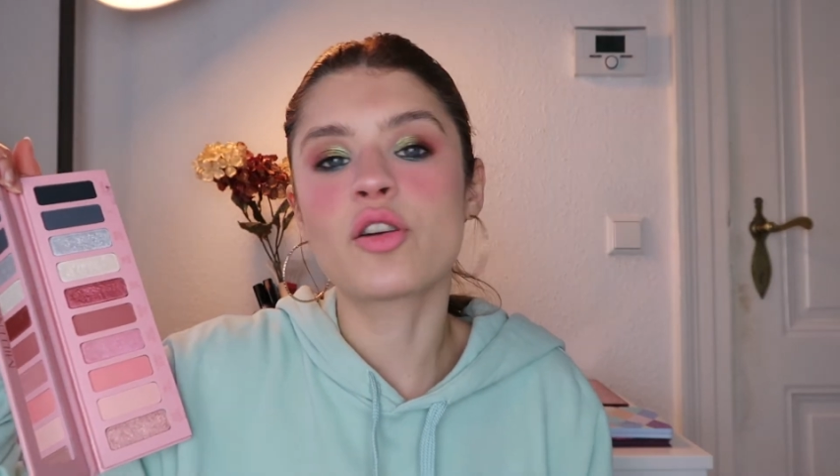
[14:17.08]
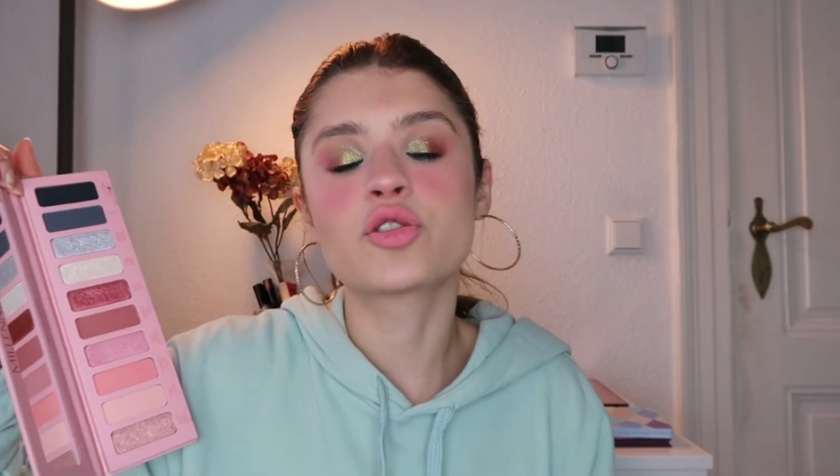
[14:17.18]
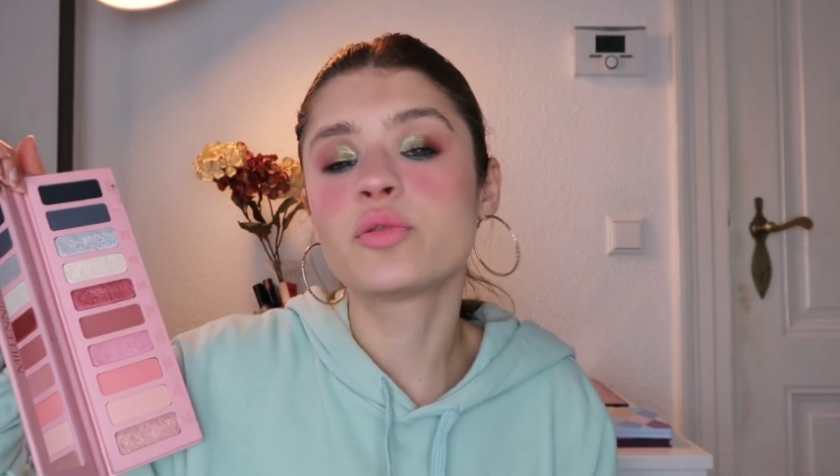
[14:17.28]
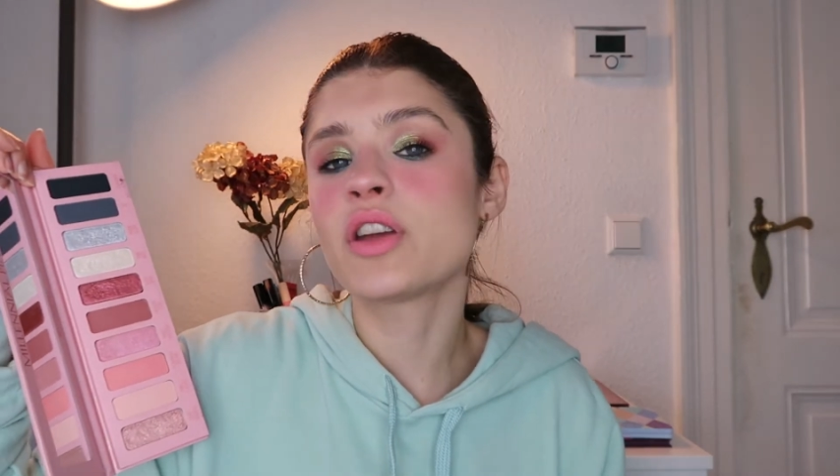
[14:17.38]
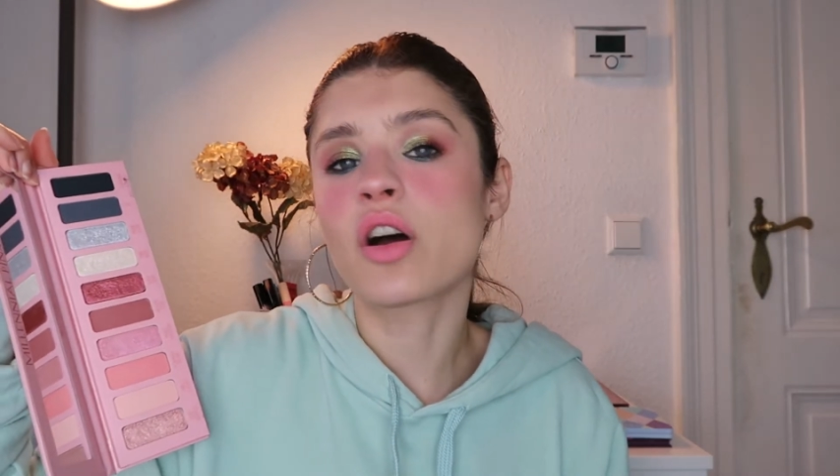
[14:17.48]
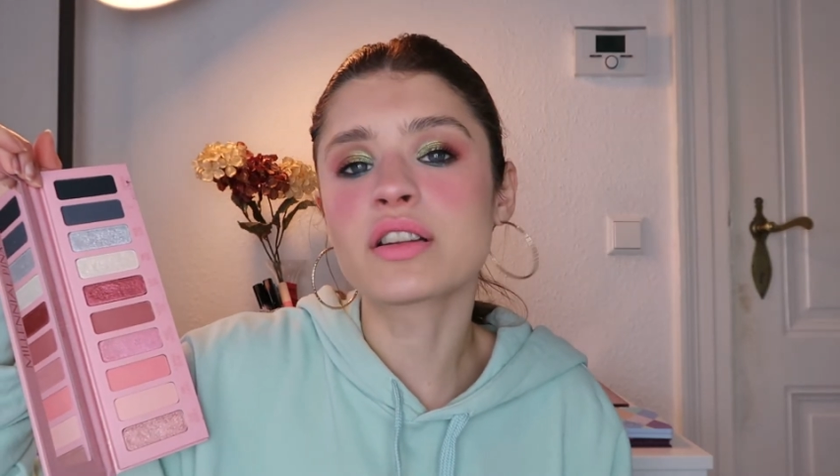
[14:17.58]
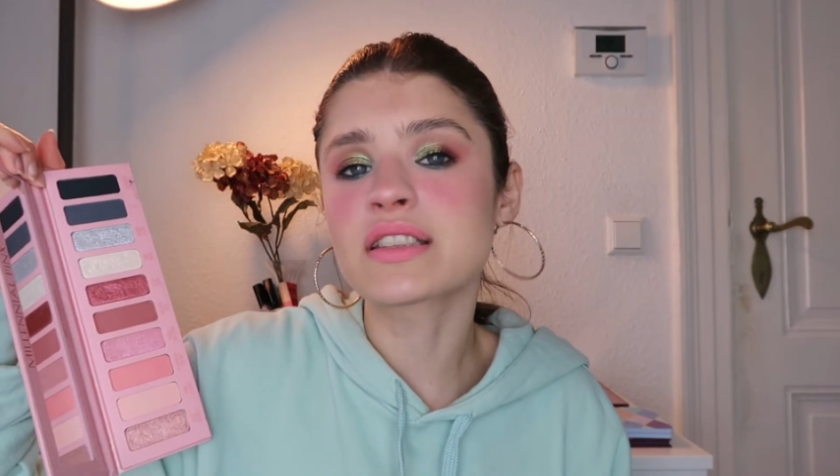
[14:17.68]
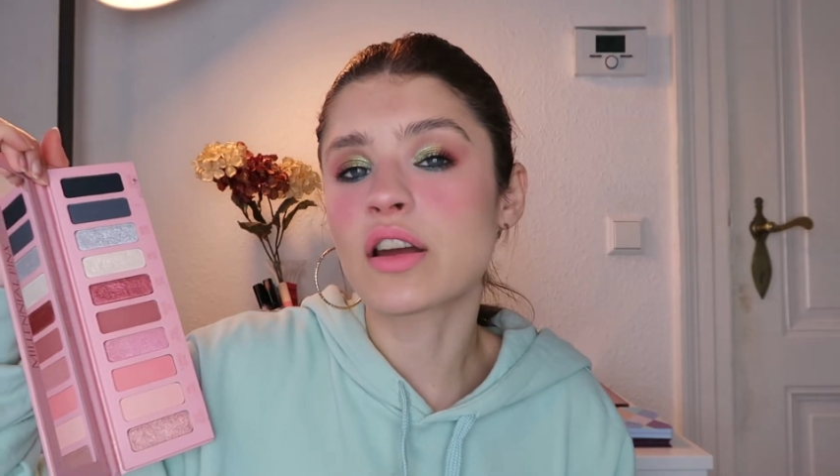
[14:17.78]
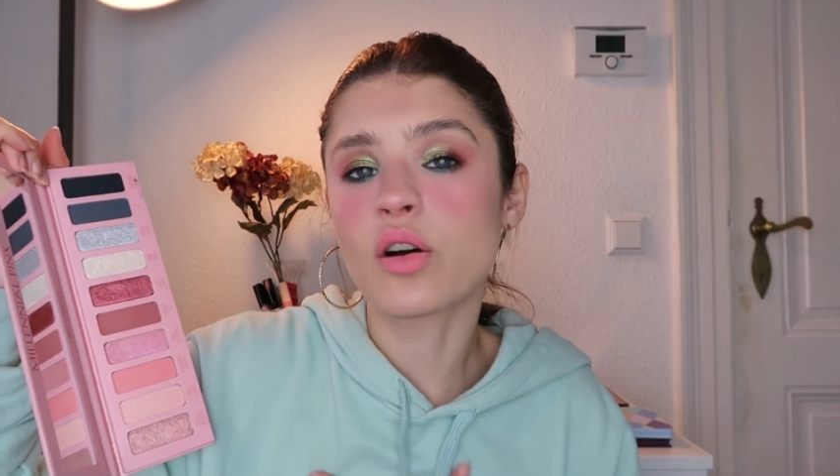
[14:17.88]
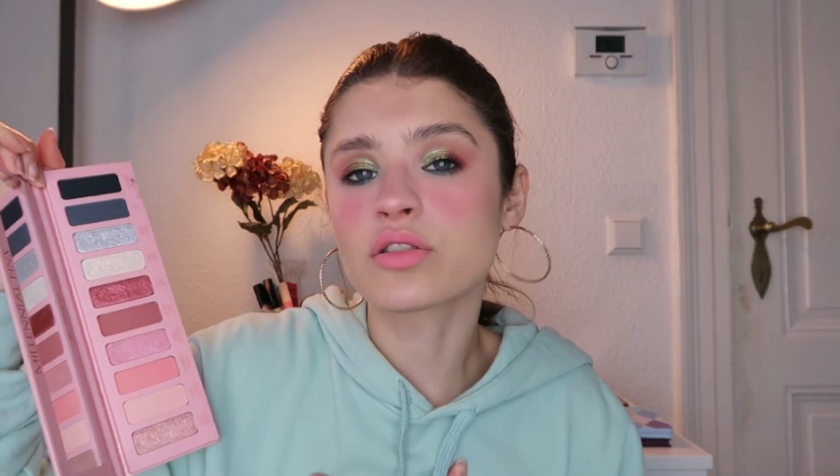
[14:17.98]
to be
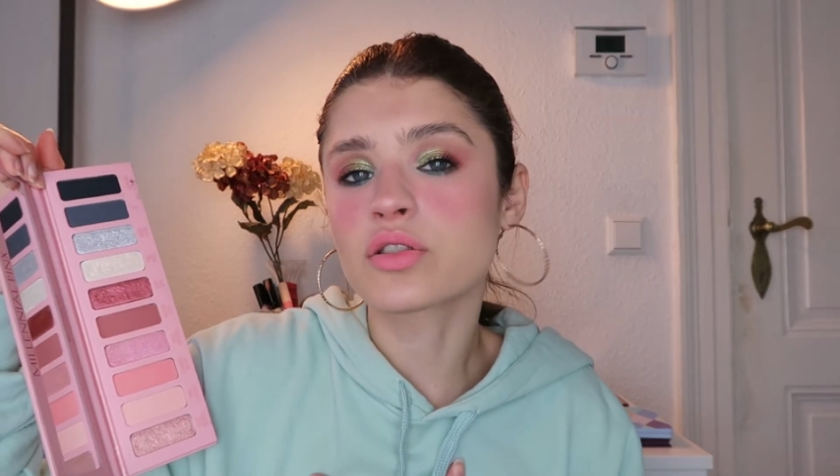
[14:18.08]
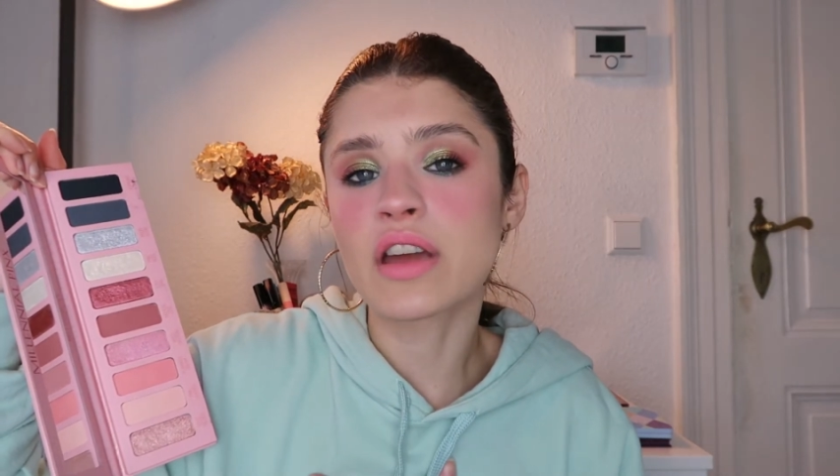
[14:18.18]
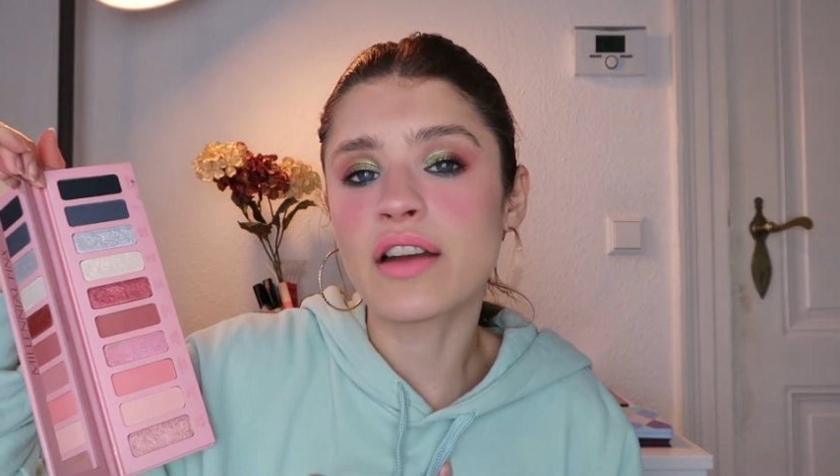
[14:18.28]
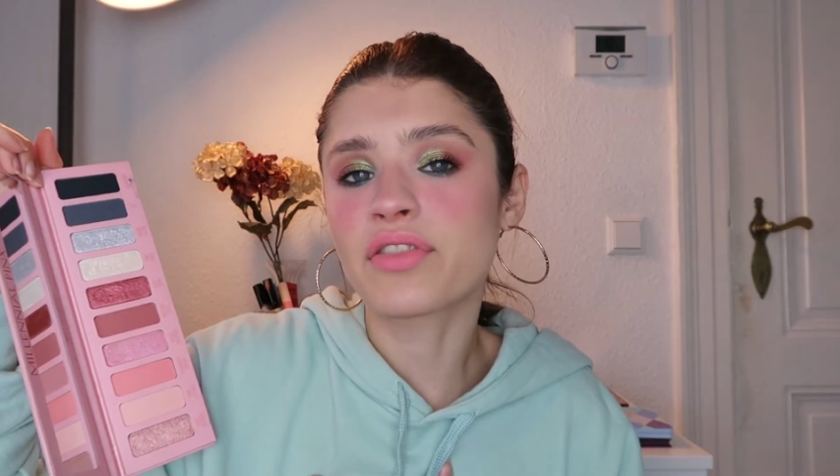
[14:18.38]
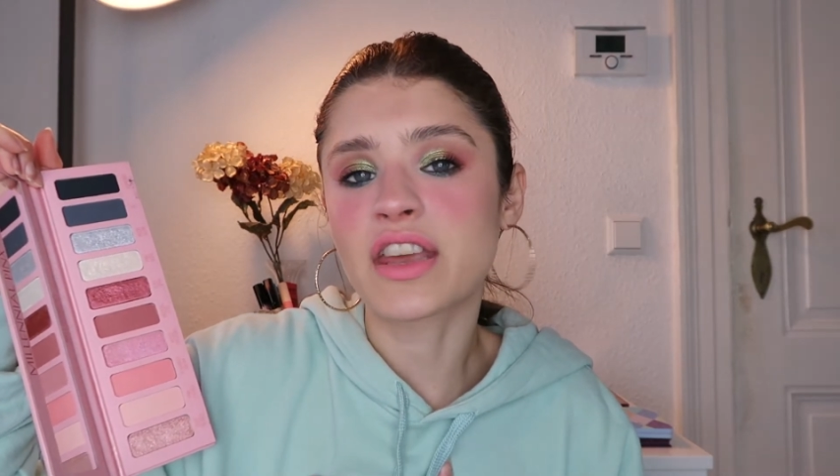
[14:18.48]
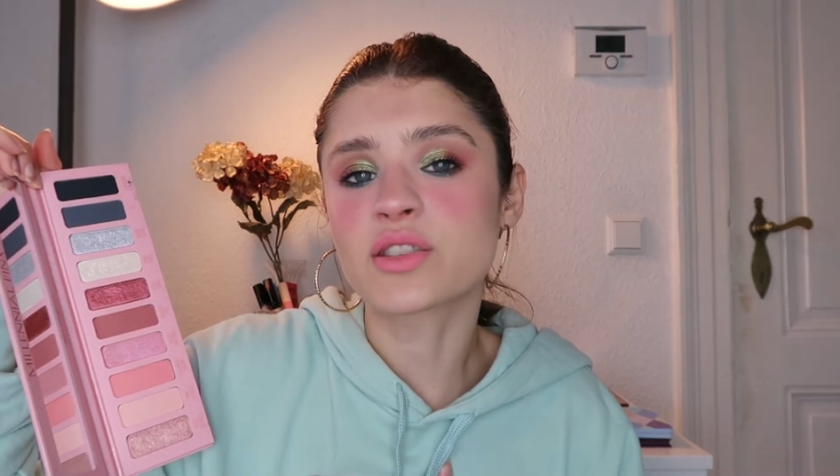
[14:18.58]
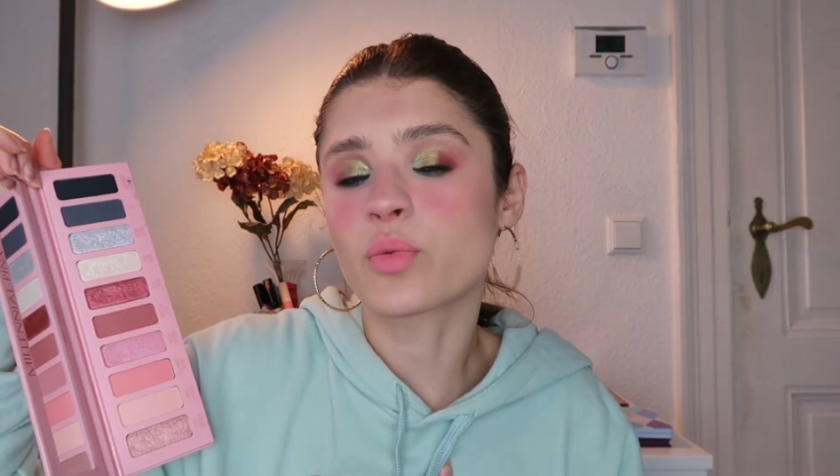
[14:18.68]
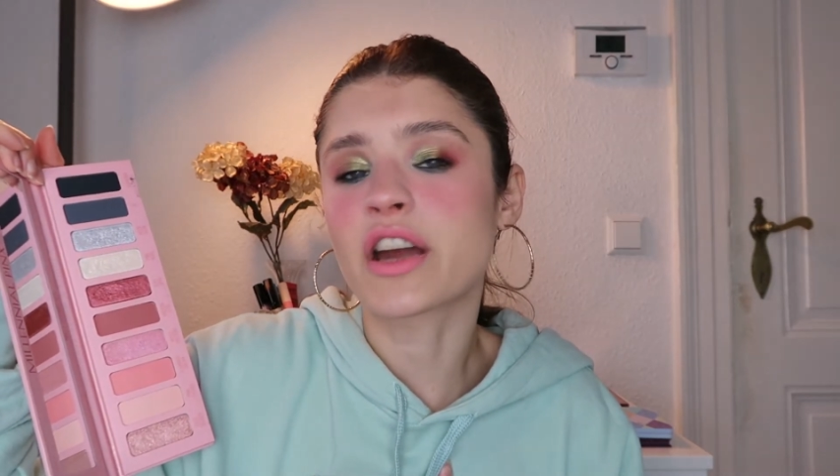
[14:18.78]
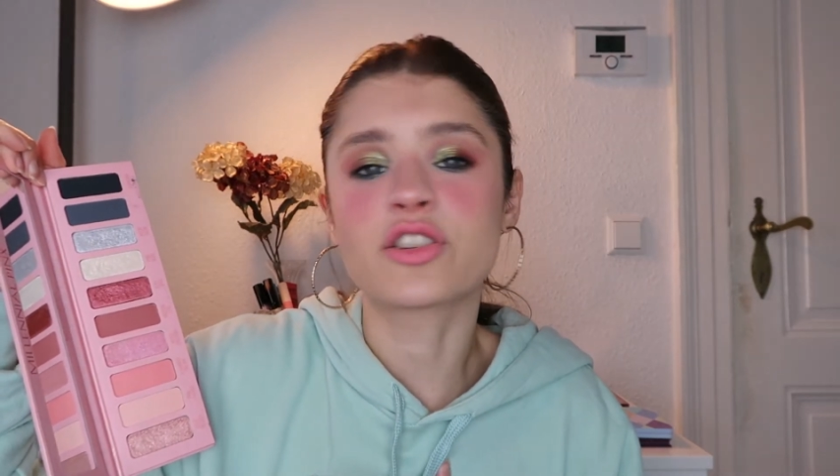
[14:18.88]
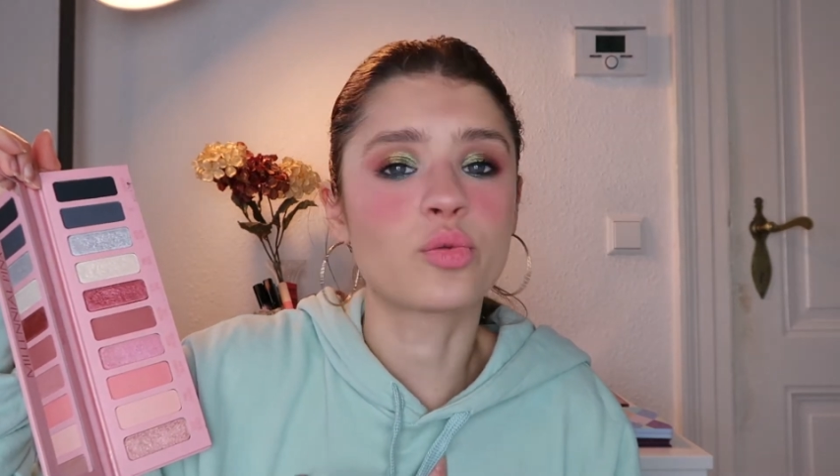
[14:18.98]
honest, I also have days
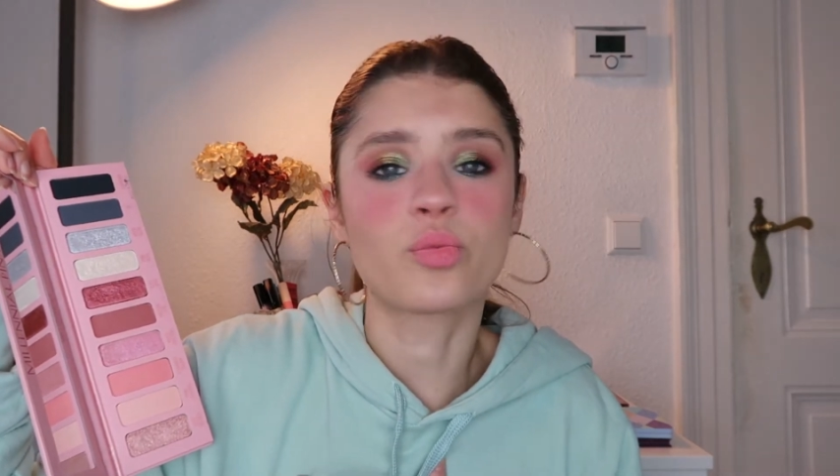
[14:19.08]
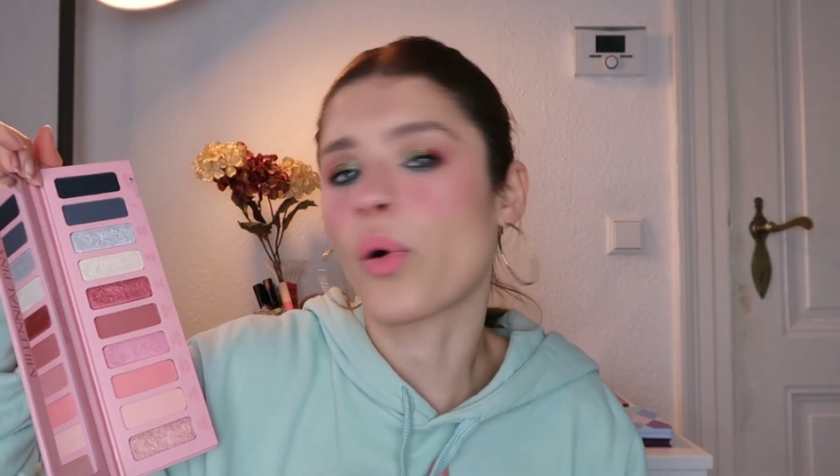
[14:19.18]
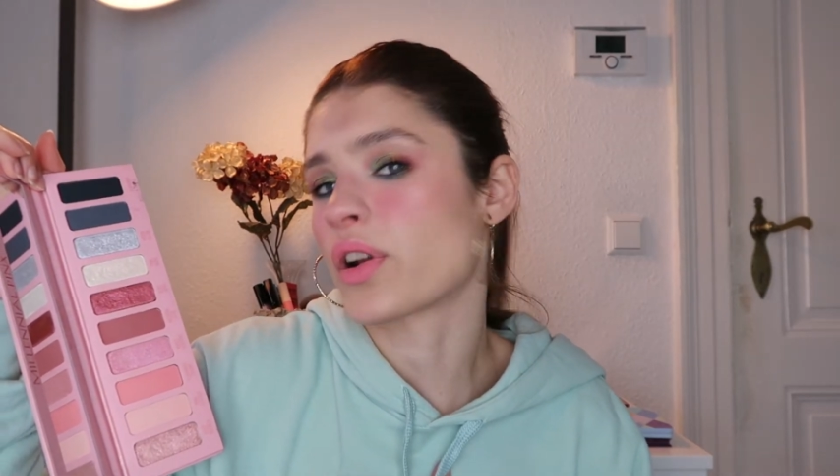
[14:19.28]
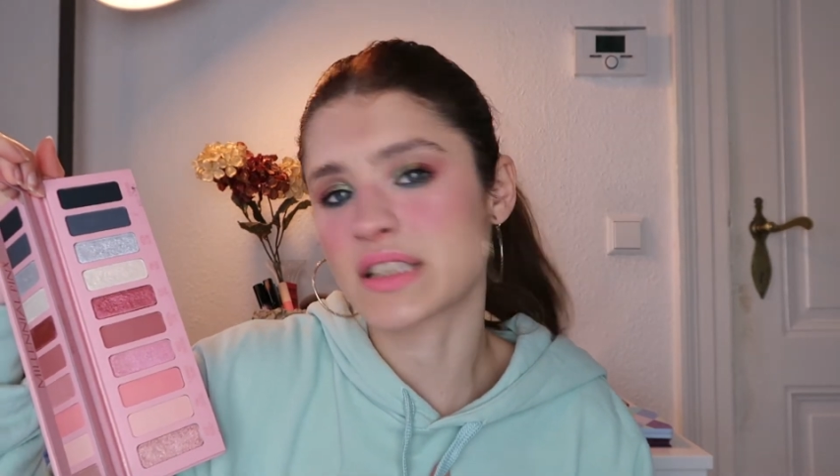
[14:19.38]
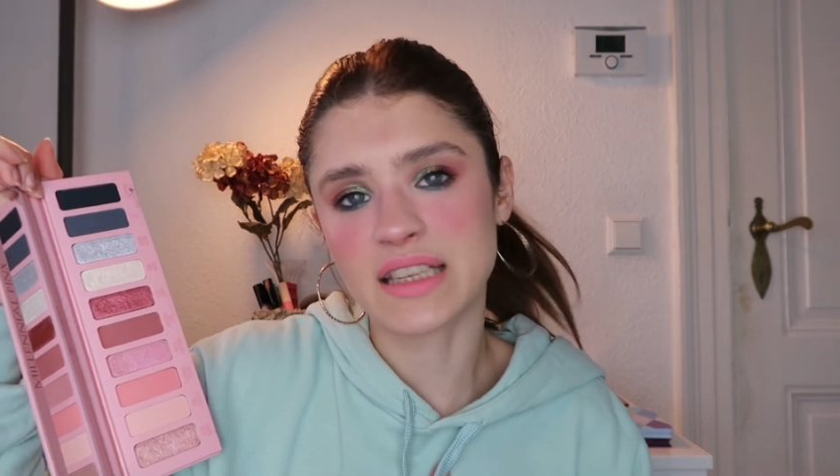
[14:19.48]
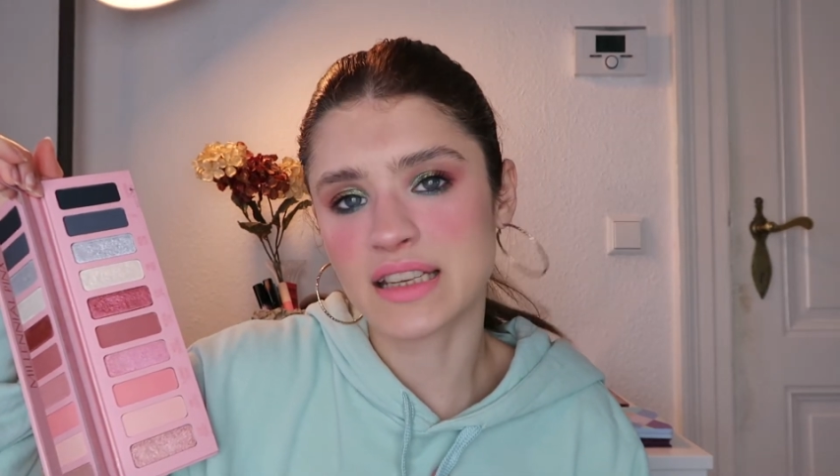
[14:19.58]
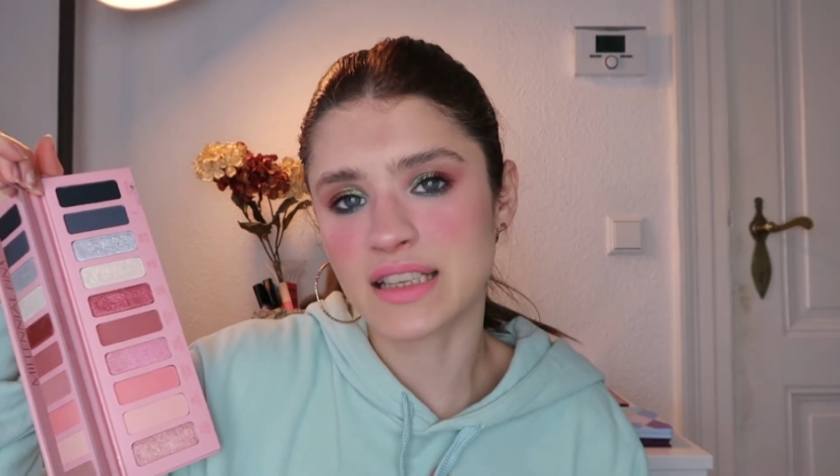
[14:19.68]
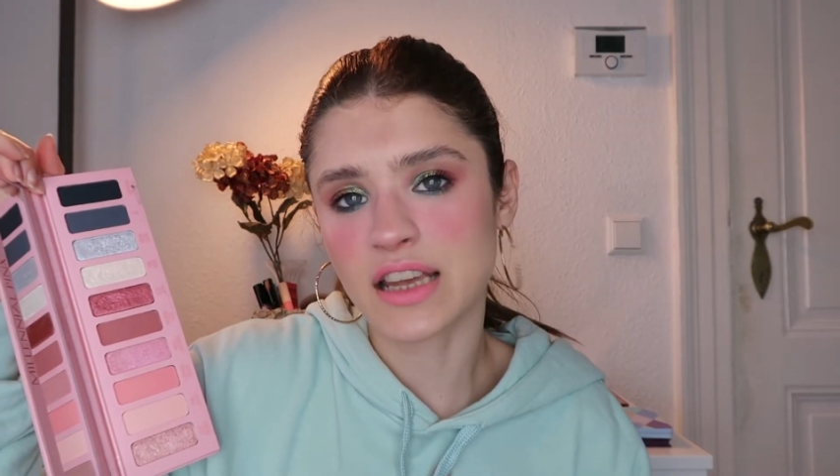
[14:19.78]
where I don't want that.